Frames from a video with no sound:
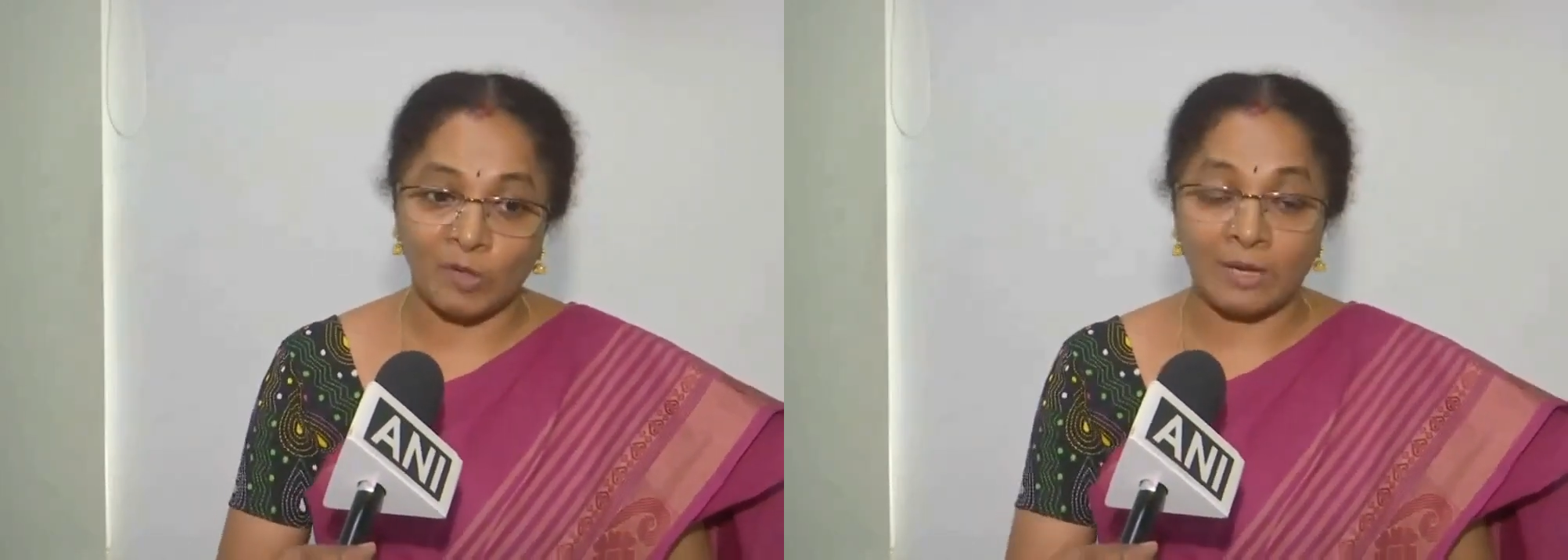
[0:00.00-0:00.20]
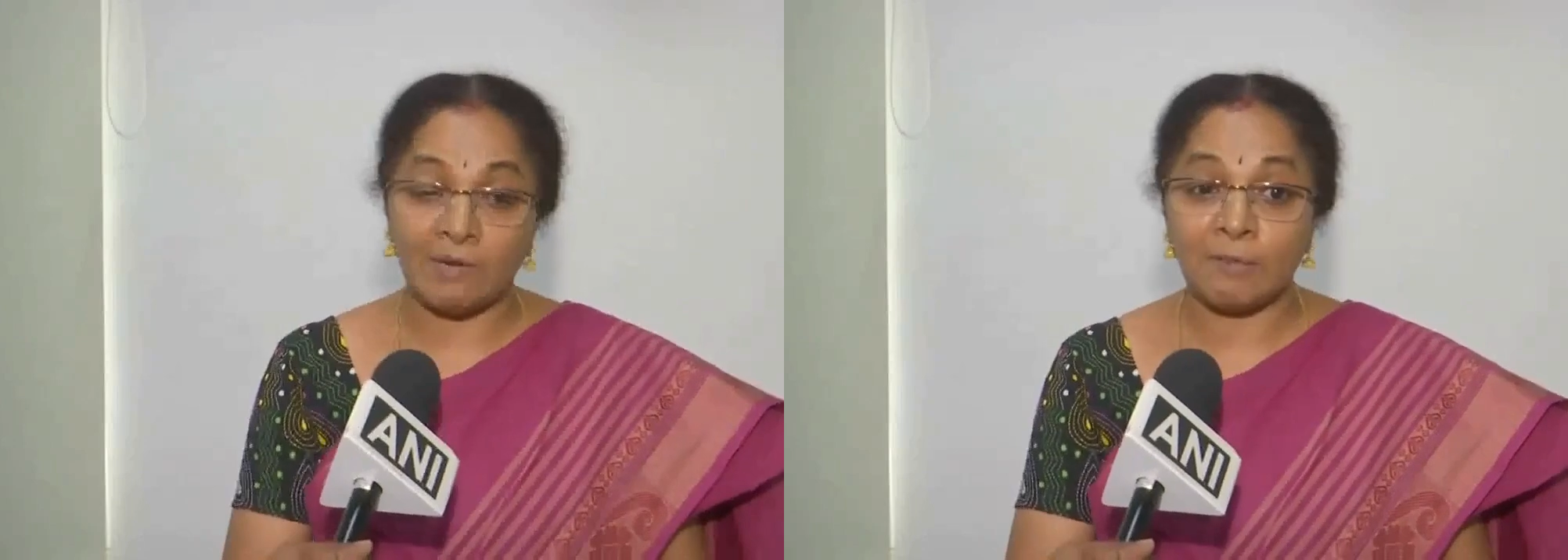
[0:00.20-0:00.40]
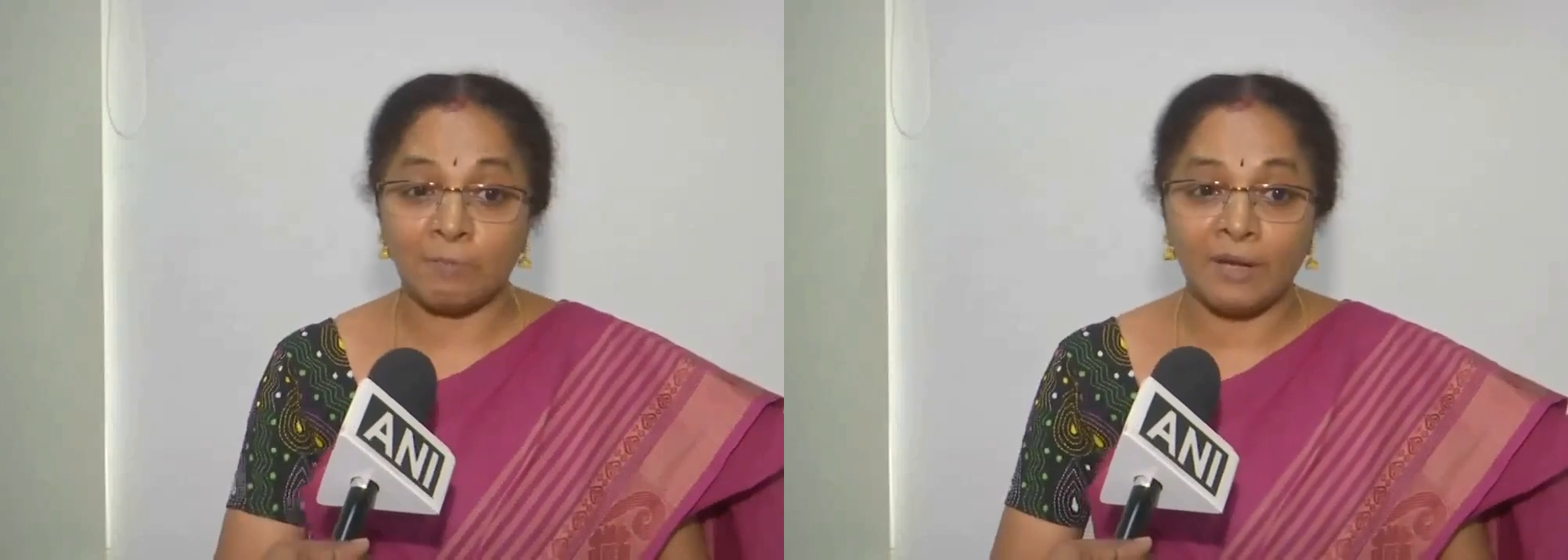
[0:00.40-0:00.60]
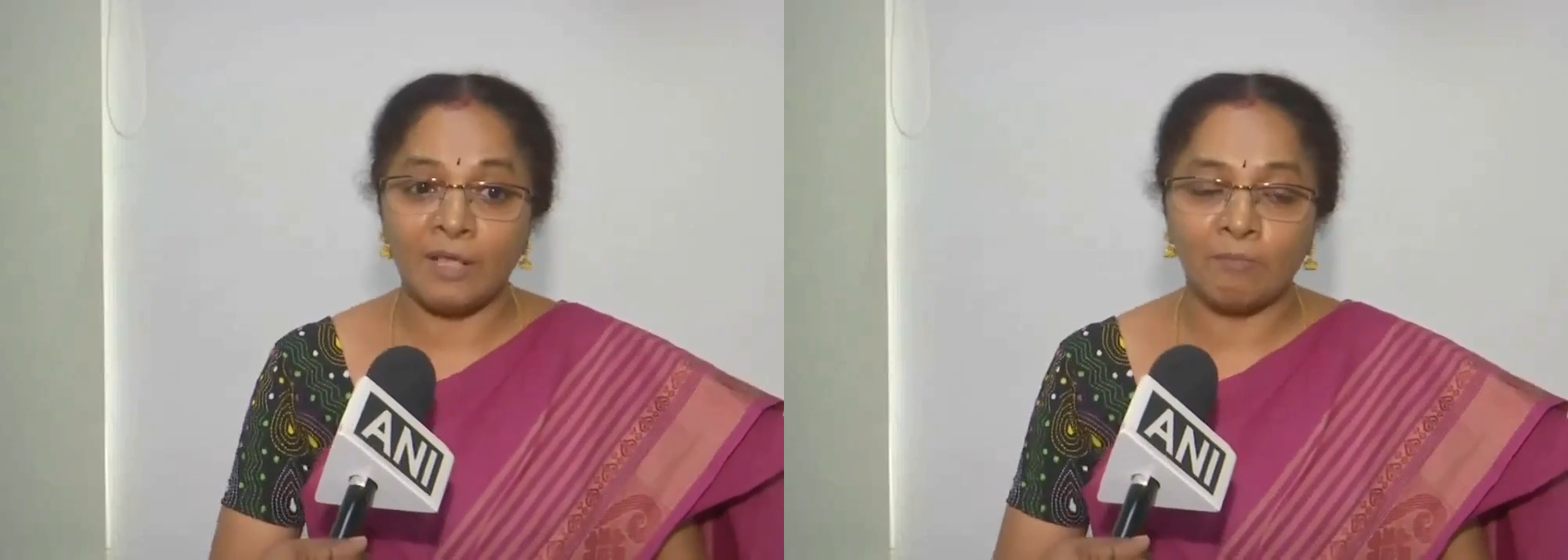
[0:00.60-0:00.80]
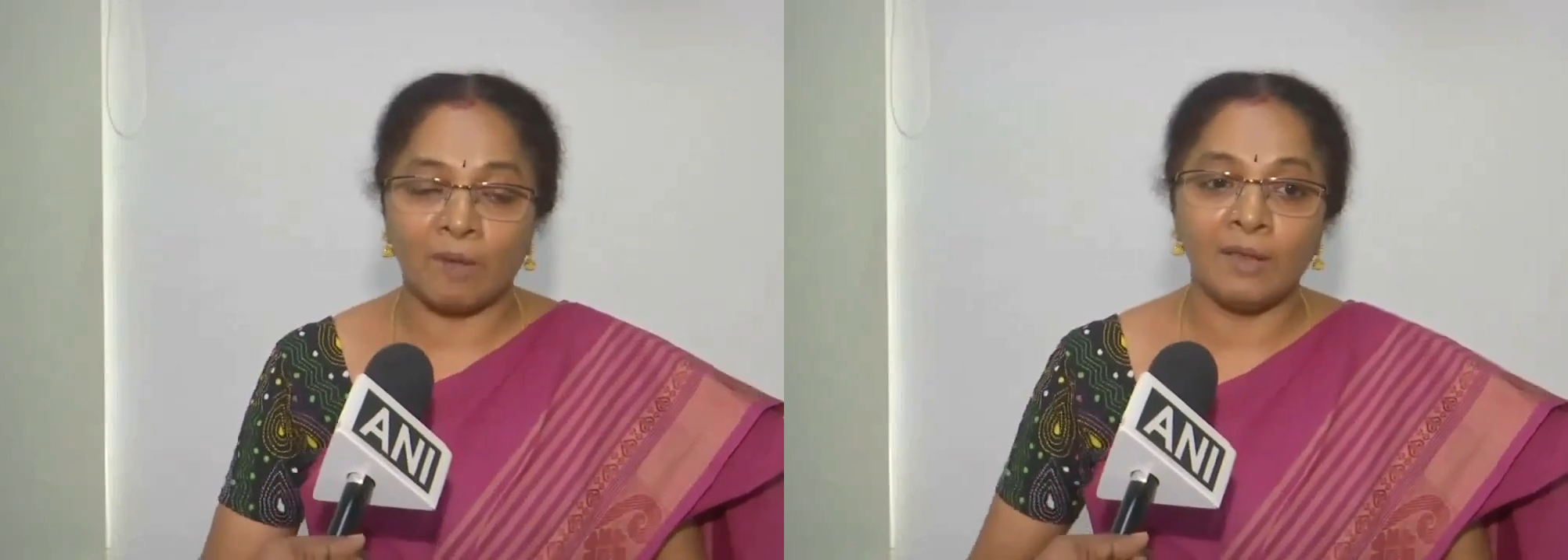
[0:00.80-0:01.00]
any,
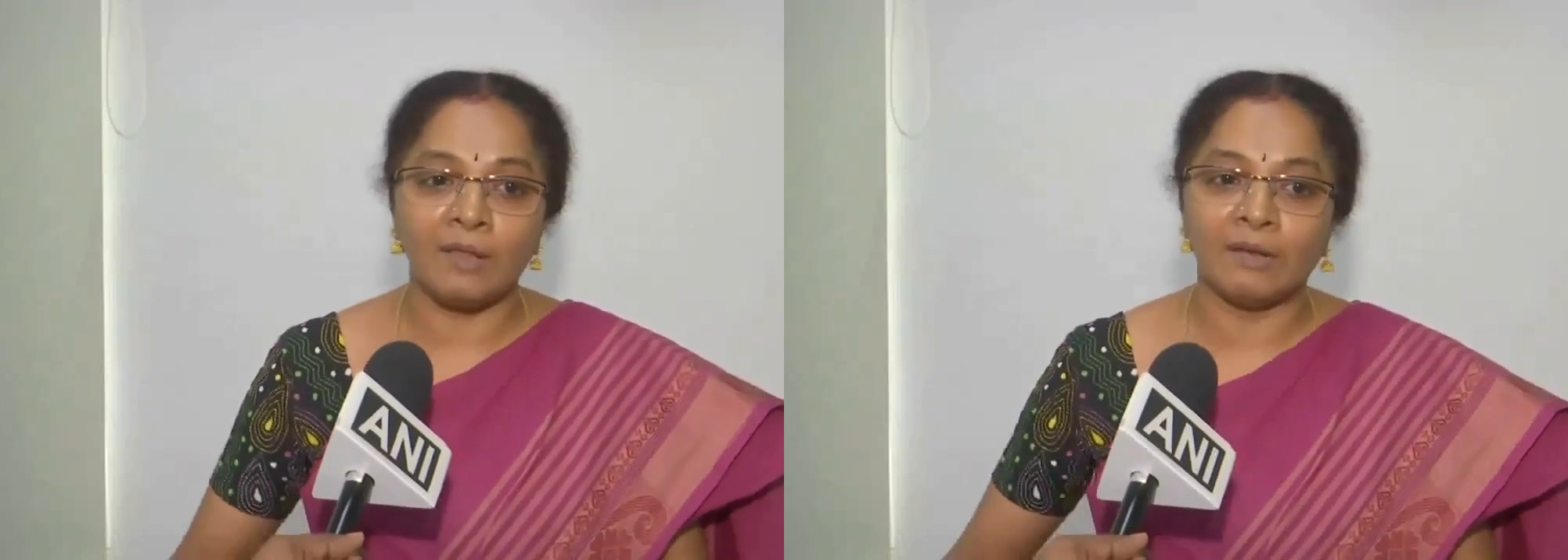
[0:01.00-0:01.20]
many, many